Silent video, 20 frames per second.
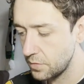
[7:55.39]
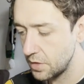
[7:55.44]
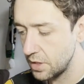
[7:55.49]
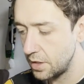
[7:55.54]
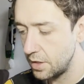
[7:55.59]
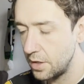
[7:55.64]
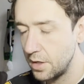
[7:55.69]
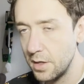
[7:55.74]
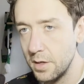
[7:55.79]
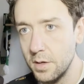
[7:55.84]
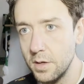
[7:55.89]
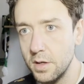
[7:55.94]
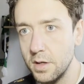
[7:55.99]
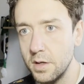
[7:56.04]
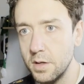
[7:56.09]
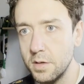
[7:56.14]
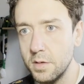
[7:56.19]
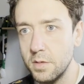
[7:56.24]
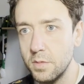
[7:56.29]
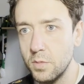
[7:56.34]

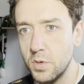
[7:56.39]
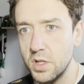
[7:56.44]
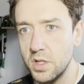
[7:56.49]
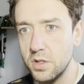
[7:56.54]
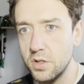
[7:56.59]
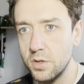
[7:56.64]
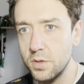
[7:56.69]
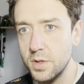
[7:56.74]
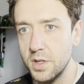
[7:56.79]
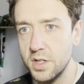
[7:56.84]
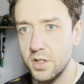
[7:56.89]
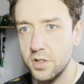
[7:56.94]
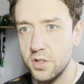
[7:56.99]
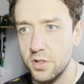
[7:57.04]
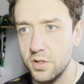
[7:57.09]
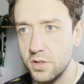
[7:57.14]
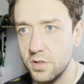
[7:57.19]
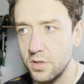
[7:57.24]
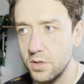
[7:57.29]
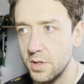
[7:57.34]
128
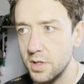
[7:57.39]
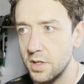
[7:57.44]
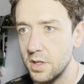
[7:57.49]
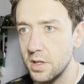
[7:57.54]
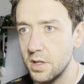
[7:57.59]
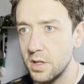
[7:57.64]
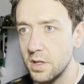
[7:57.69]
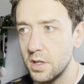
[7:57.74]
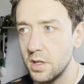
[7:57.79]
should do it.